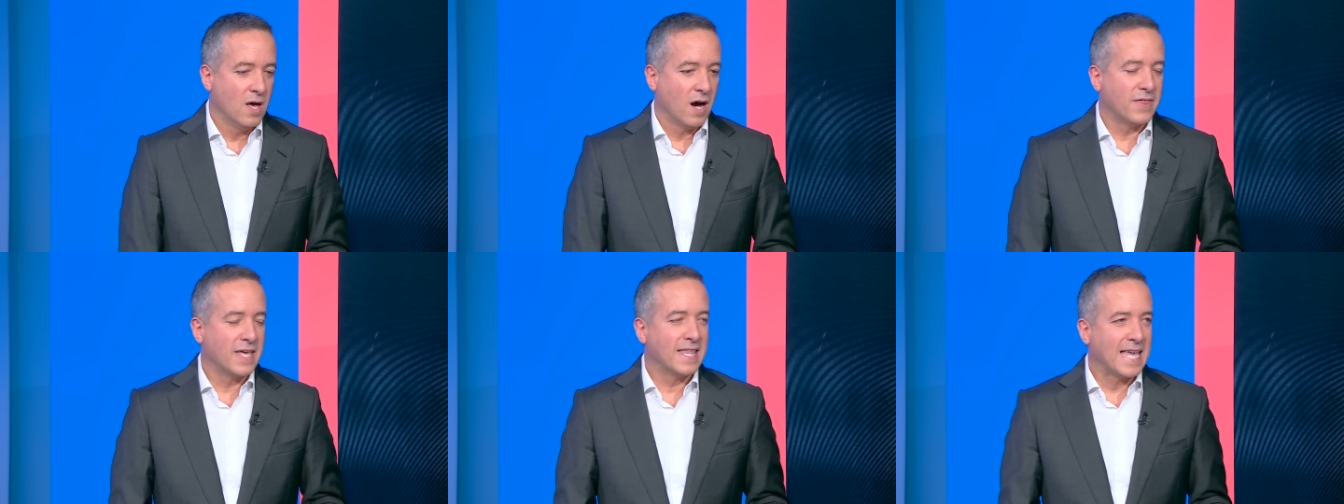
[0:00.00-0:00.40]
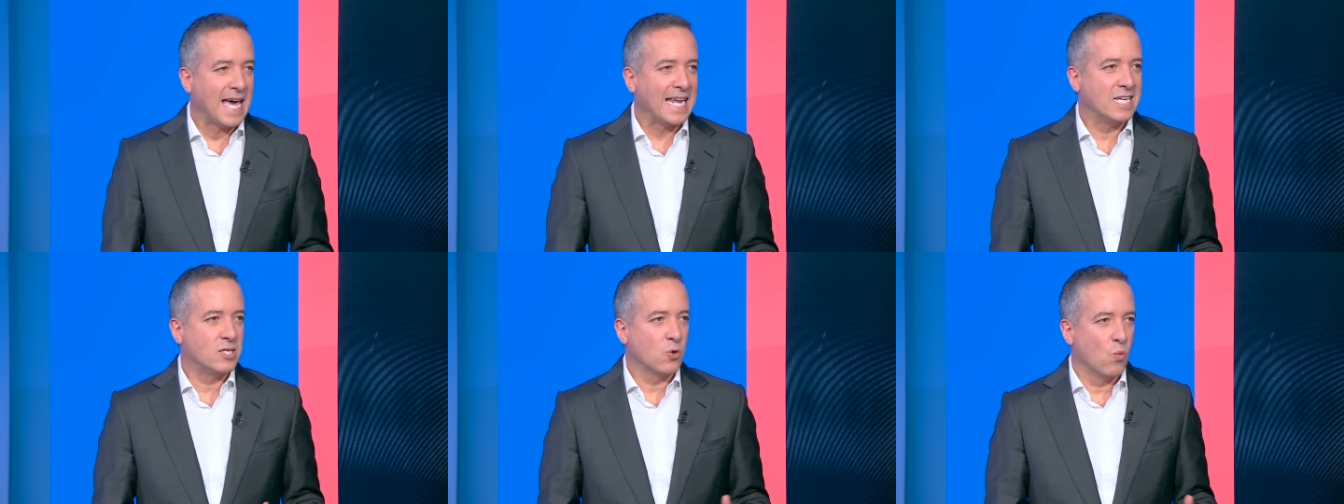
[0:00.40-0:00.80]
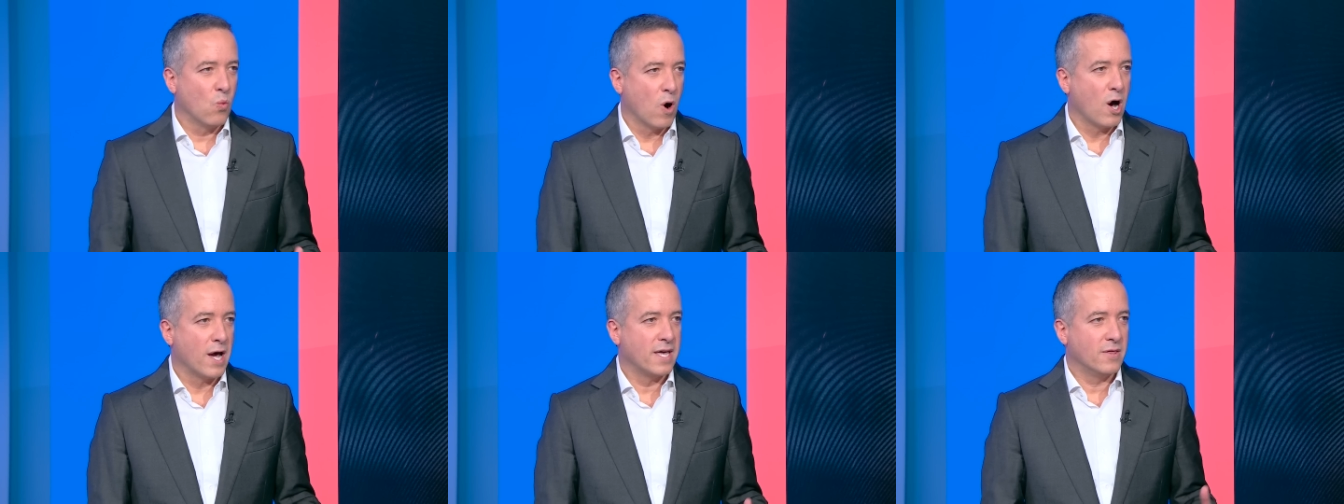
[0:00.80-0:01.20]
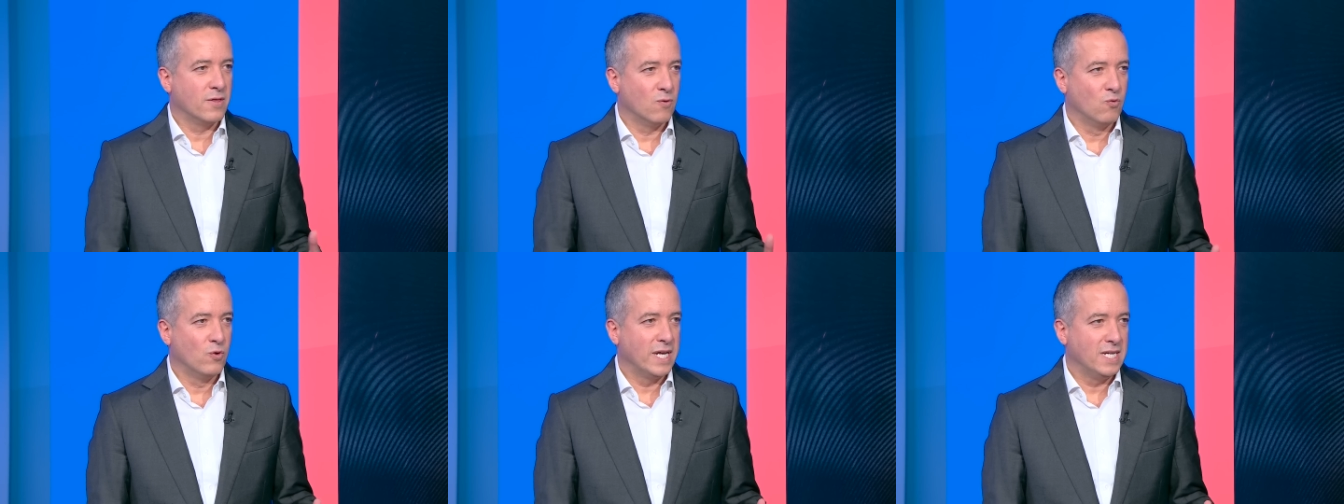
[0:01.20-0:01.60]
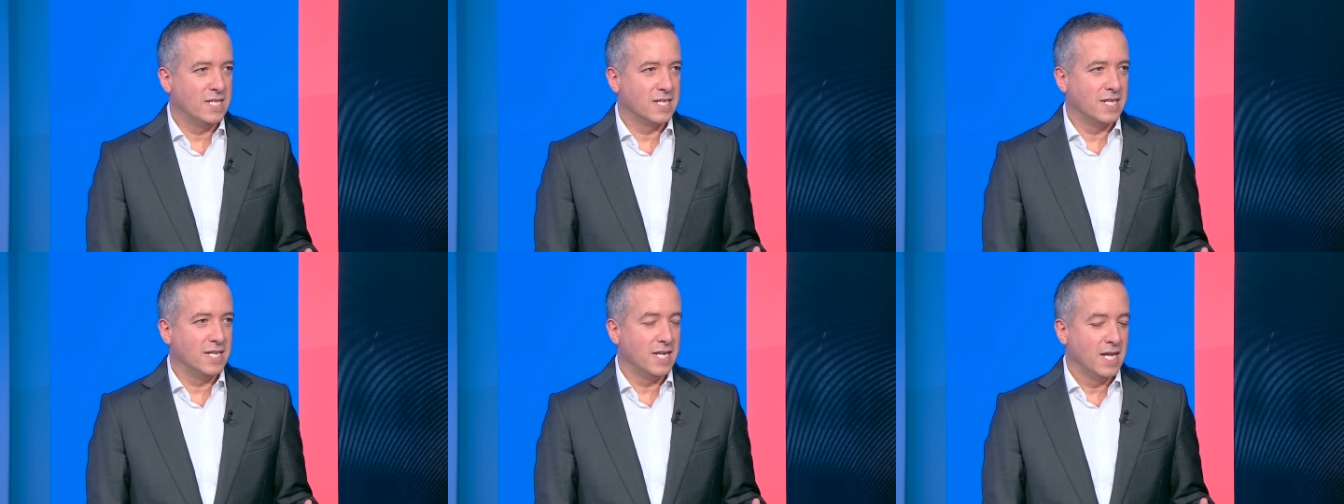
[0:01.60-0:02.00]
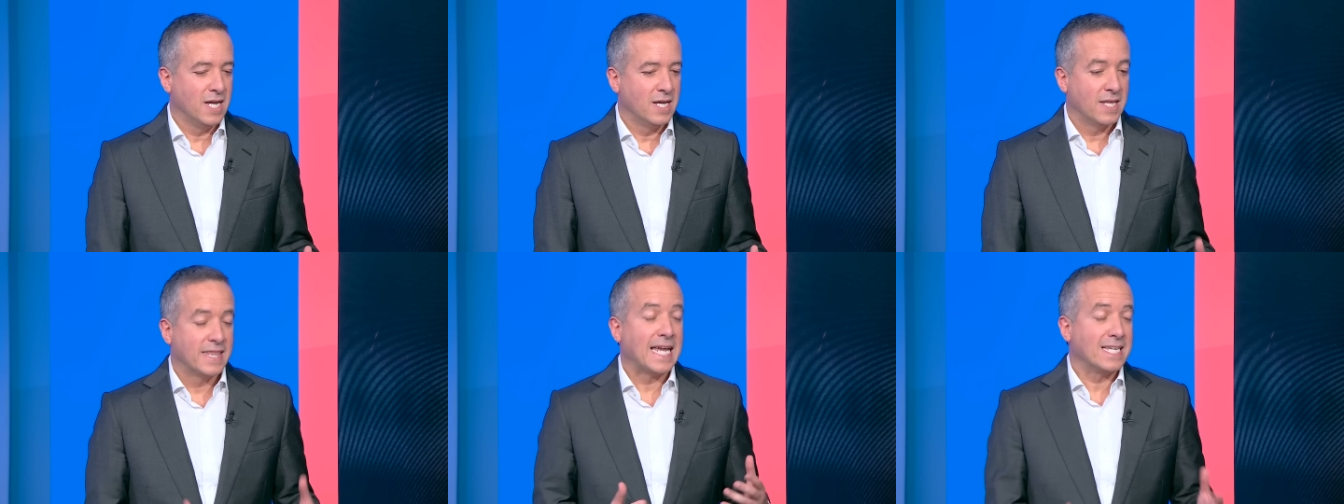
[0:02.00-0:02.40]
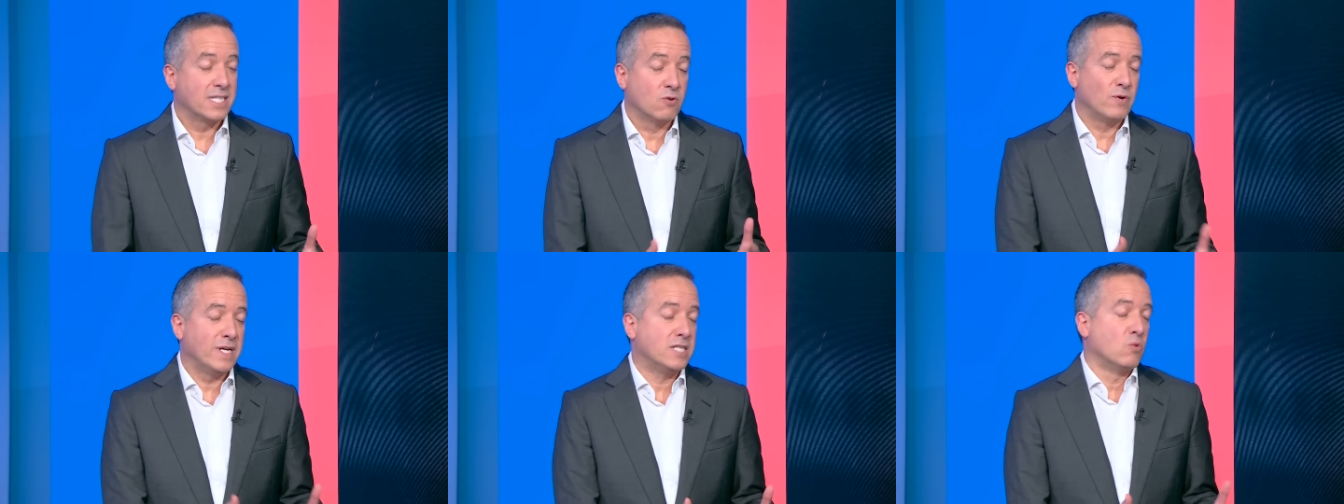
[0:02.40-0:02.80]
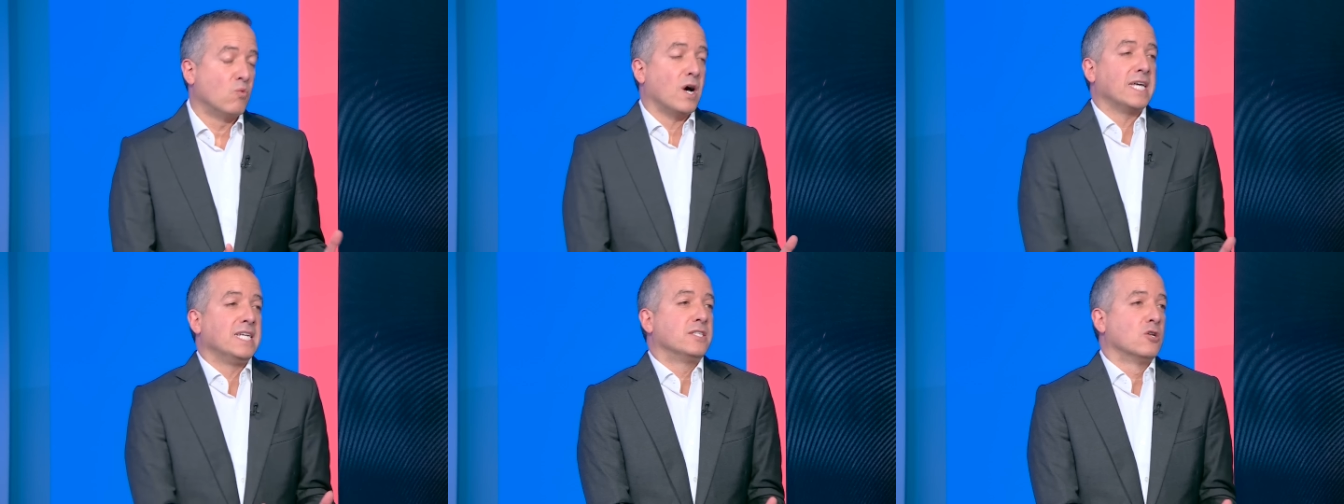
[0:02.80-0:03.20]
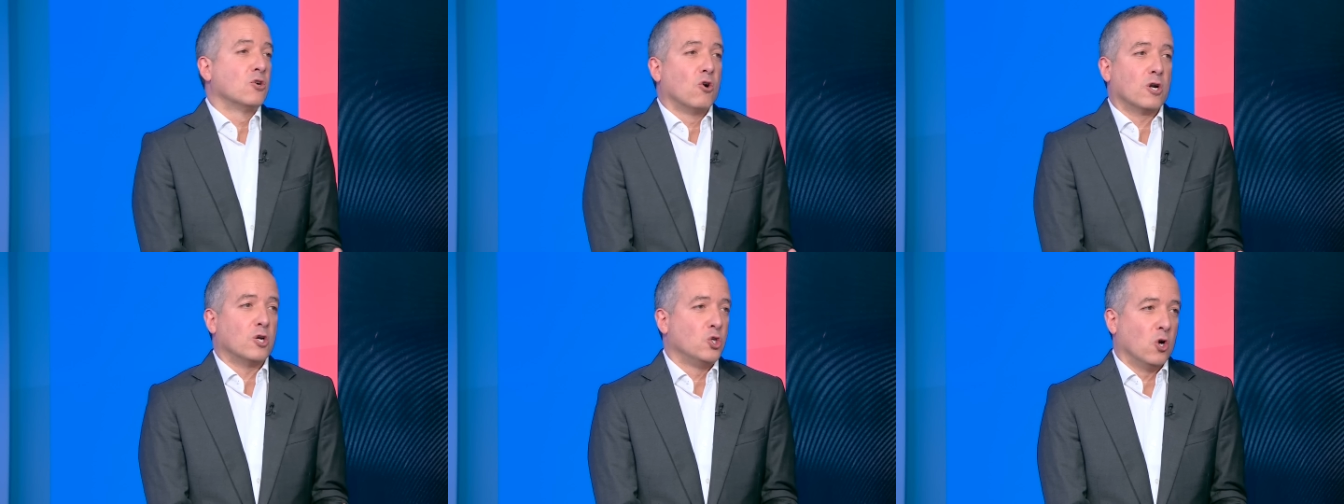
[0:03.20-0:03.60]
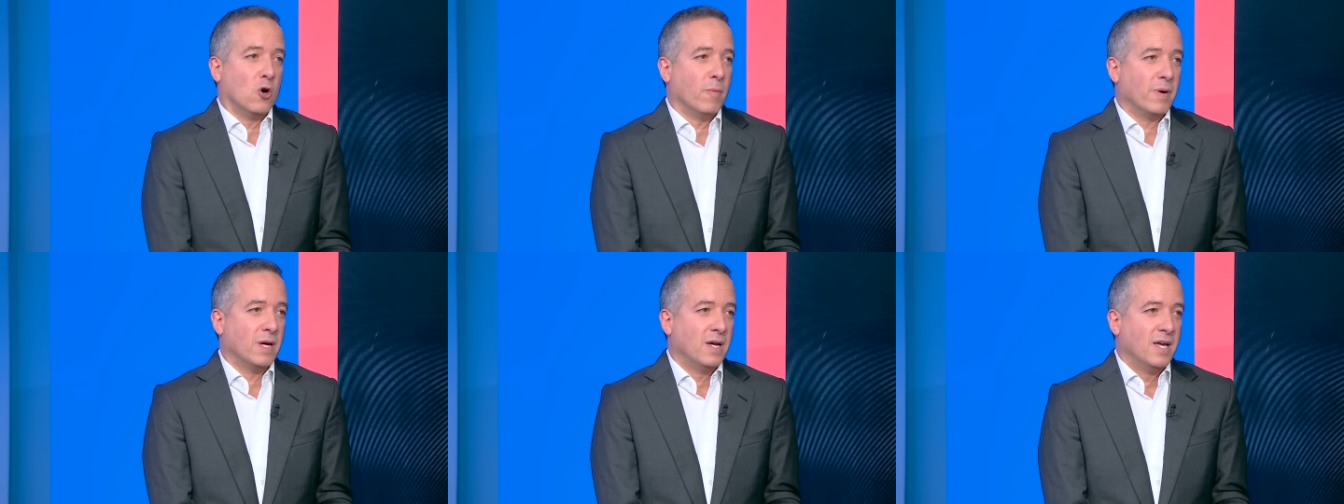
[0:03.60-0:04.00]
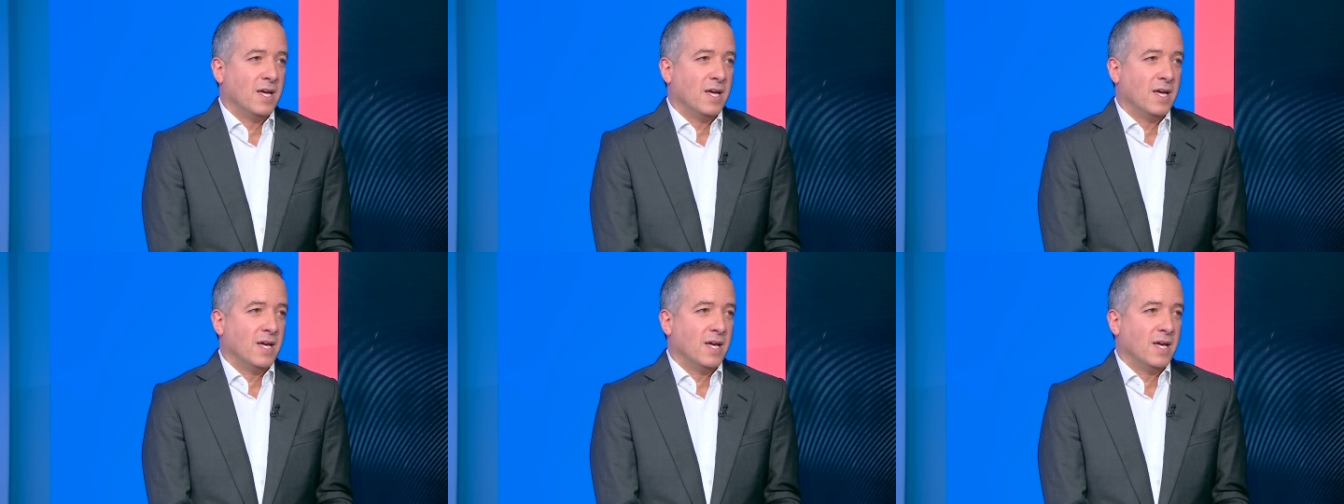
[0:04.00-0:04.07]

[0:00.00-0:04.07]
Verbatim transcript: I think that is why the reason that is the reason why he still got a job.